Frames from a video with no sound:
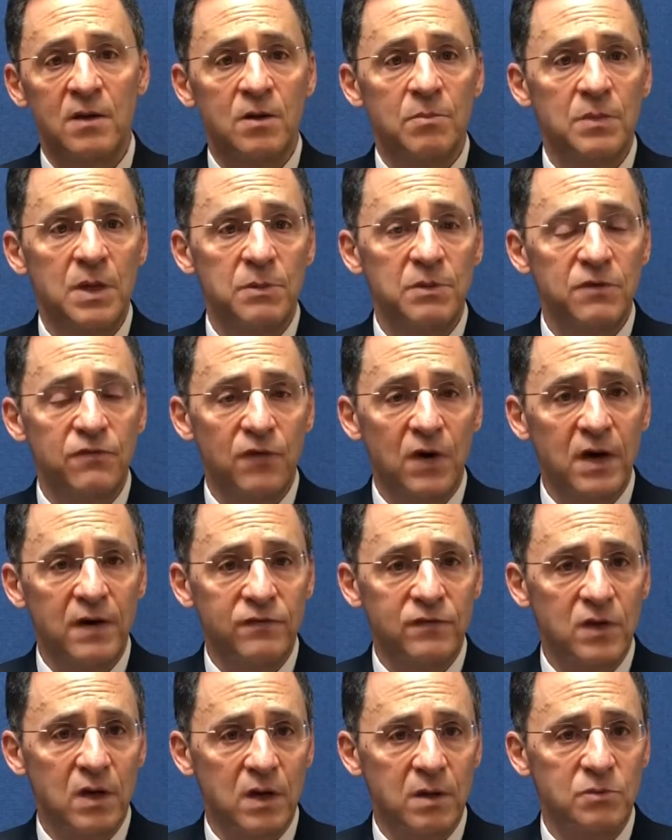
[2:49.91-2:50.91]
maybe five
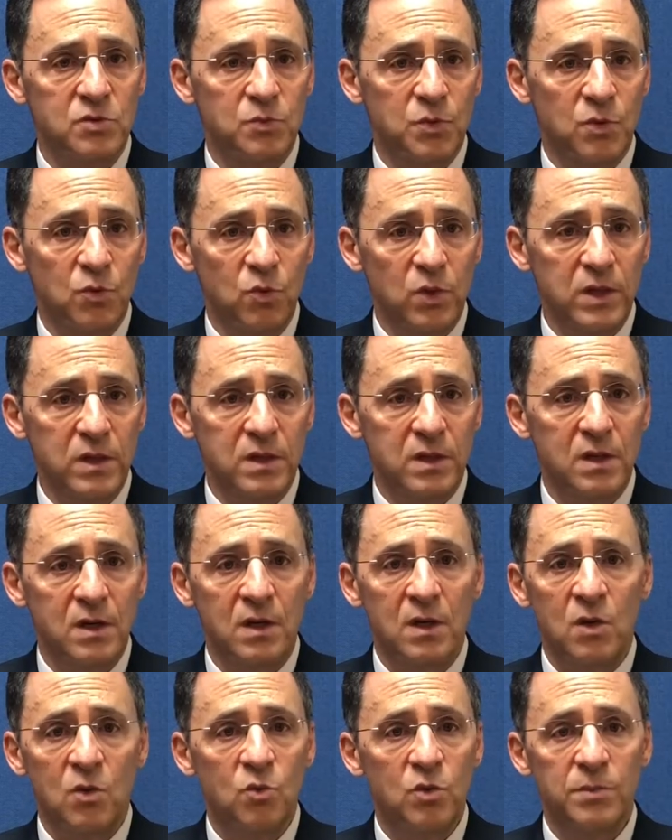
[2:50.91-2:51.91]
times per week,
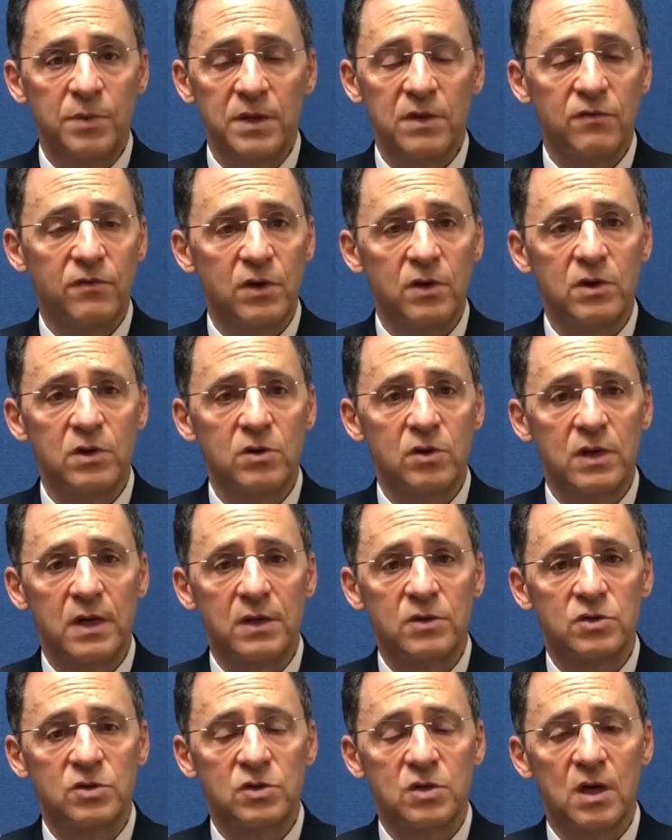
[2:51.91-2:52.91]
would be a very good
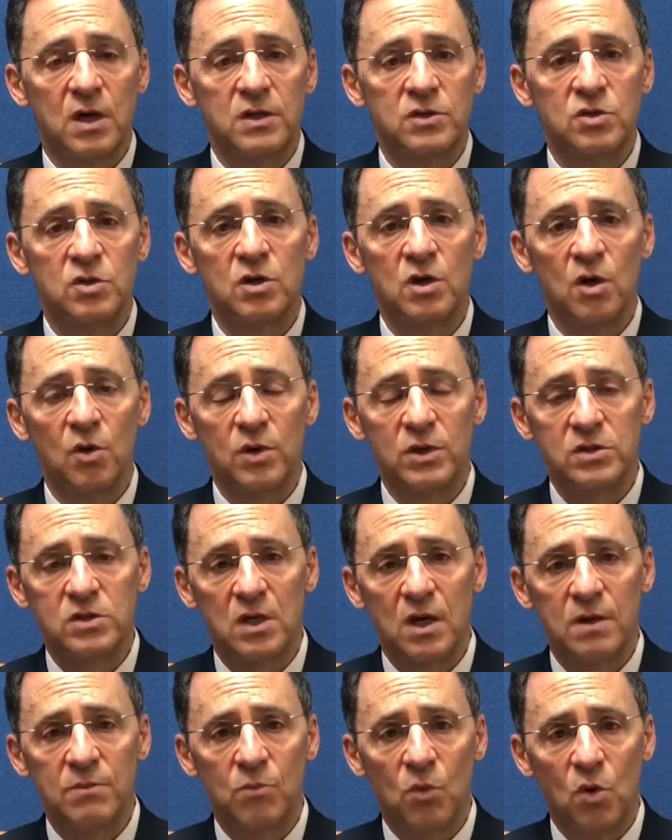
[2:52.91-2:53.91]
exercise. You can go
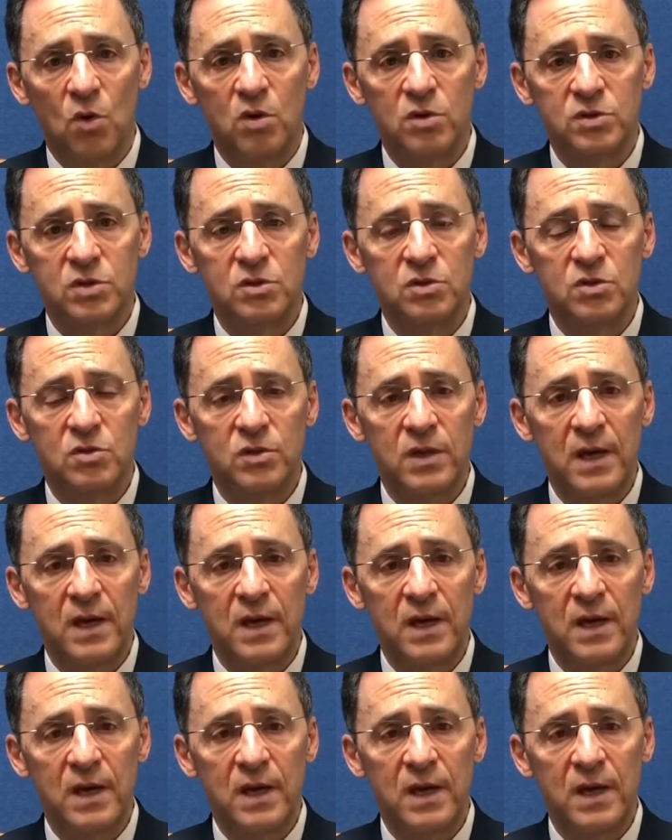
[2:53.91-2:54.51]
inside malls and do